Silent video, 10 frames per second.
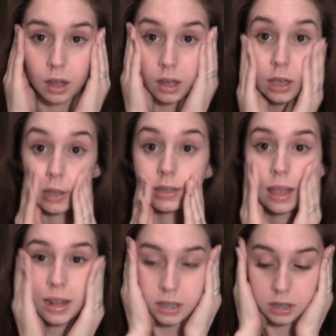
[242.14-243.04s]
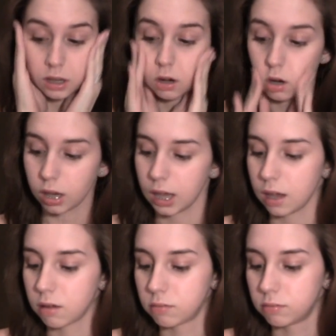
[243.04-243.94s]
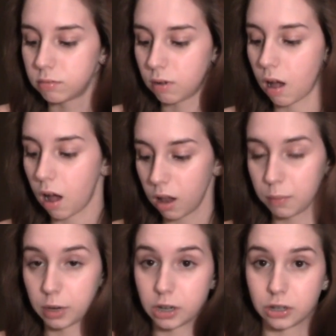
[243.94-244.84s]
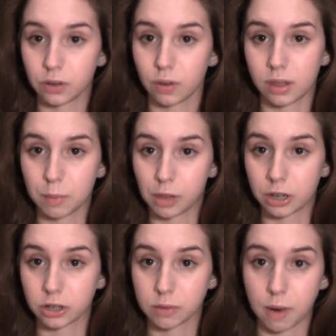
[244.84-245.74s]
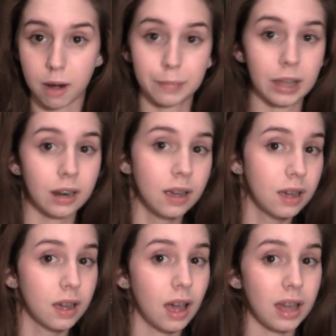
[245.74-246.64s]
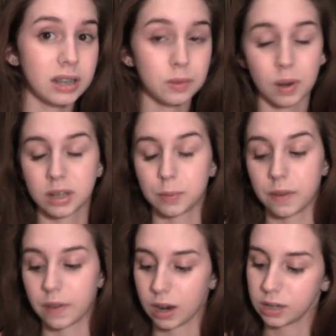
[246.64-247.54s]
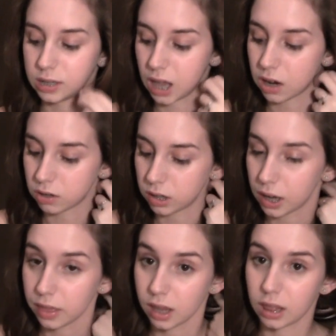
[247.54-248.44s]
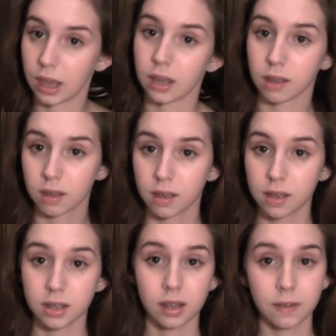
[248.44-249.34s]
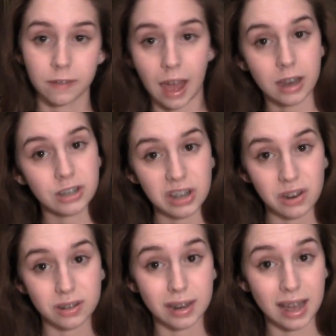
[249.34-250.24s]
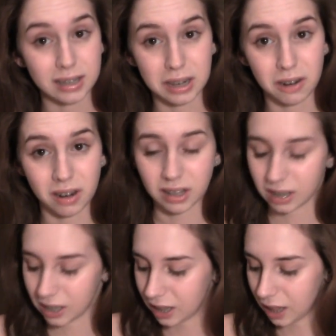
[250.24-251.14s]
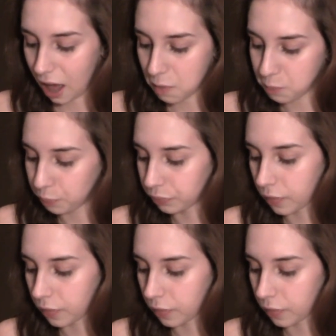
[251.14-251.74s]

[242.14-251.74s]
Okay, so that's literally all I'm going to do in the blush department. I just want it to be very subtle, nothing like flashy or snazzy or anything like that.